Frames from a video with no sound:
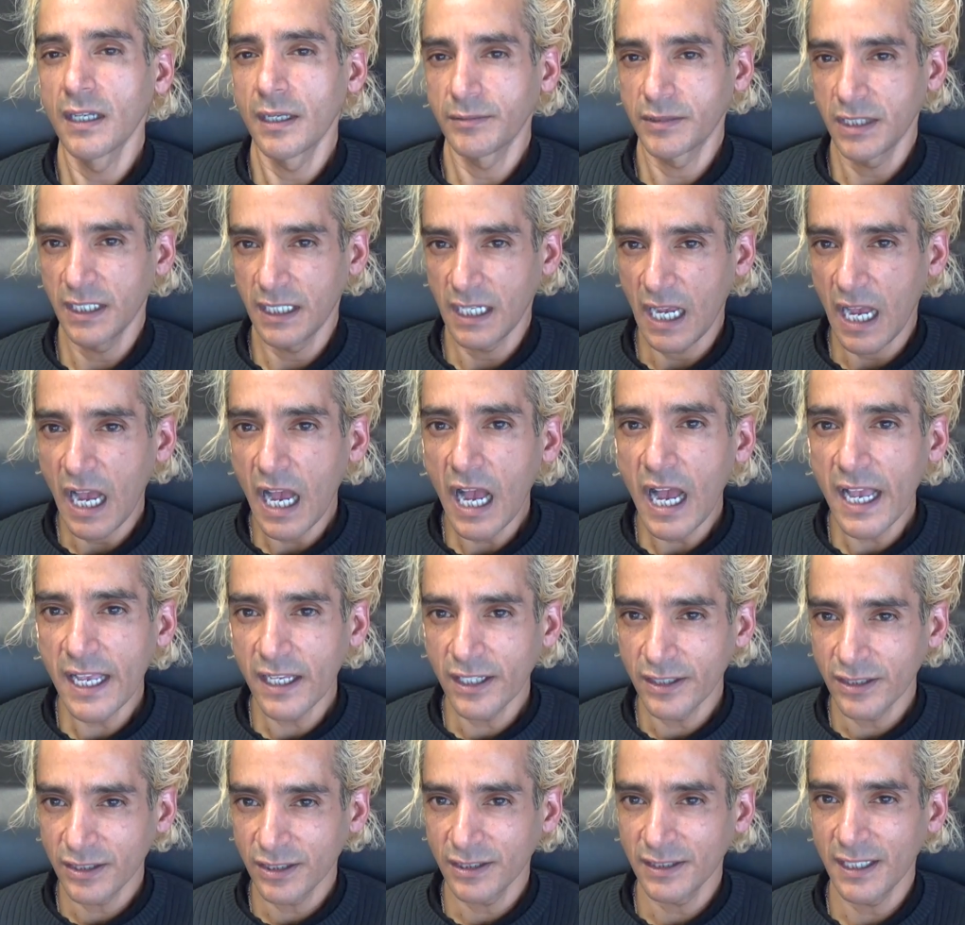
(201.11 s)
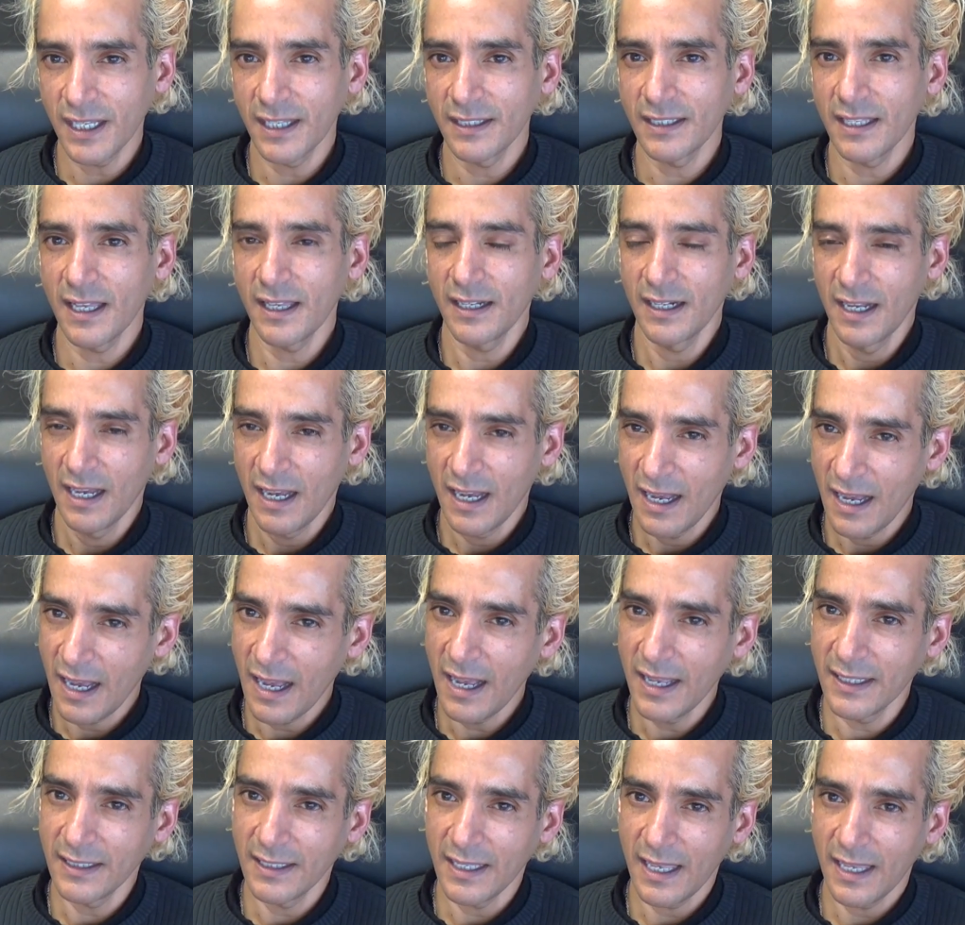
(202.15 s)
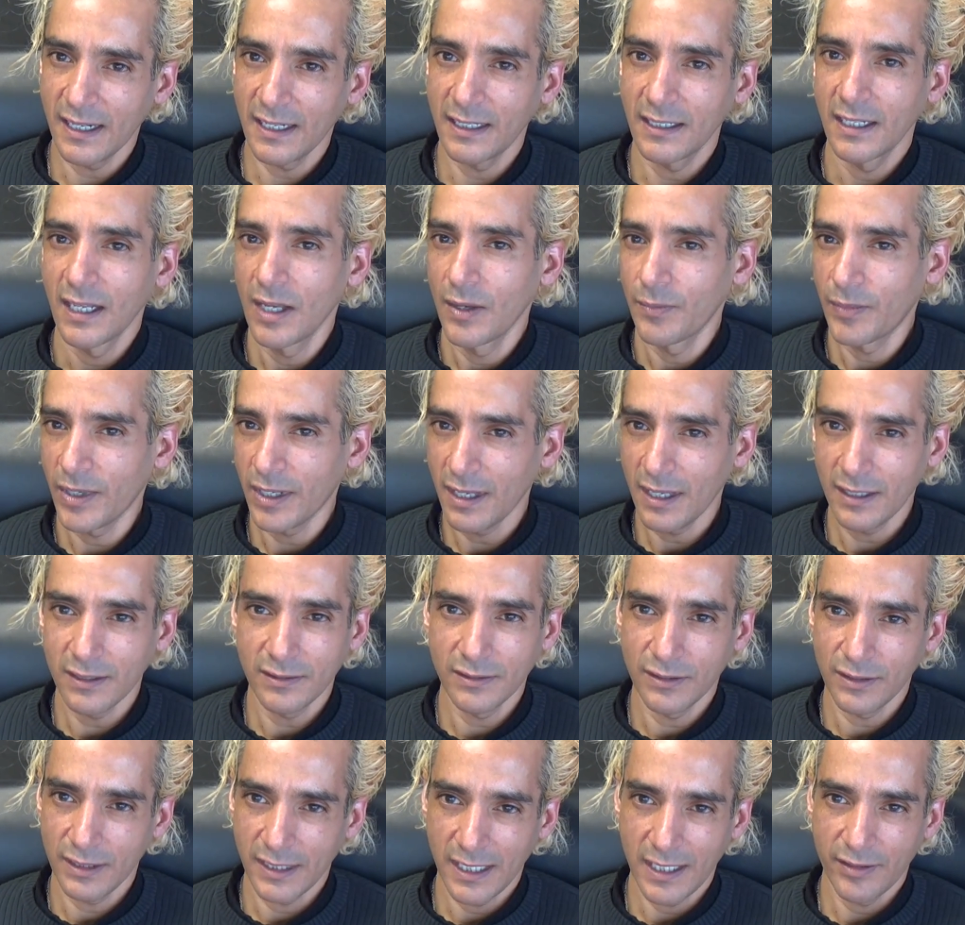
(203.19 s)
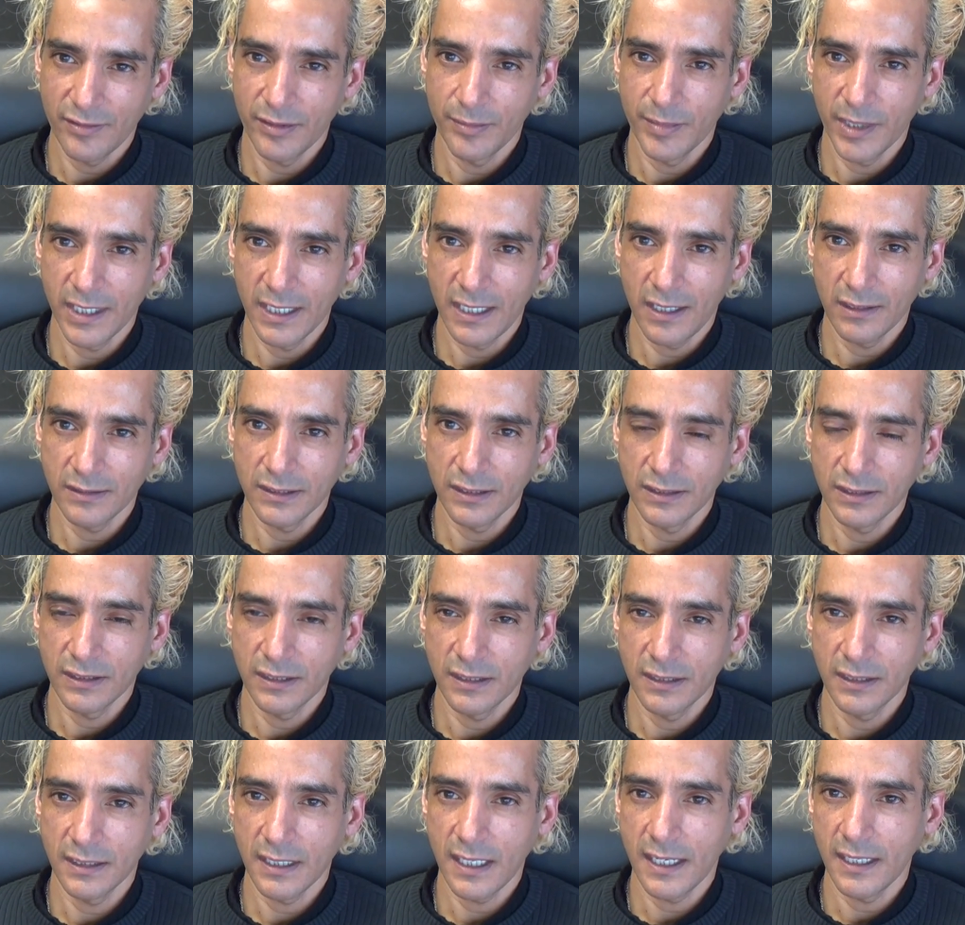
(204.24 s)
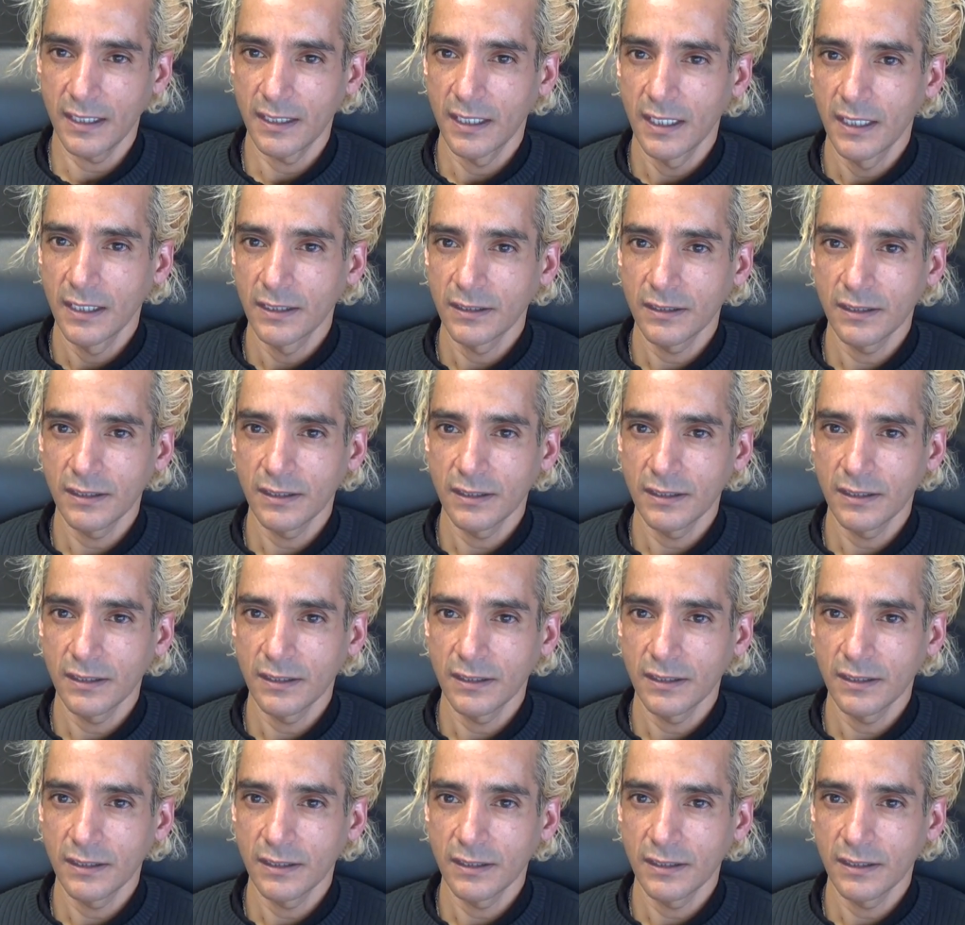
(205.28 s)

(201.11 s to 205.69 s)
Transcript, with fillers: I'm saying, I understand that, I get it, but I don't know that everybody else is going to get it.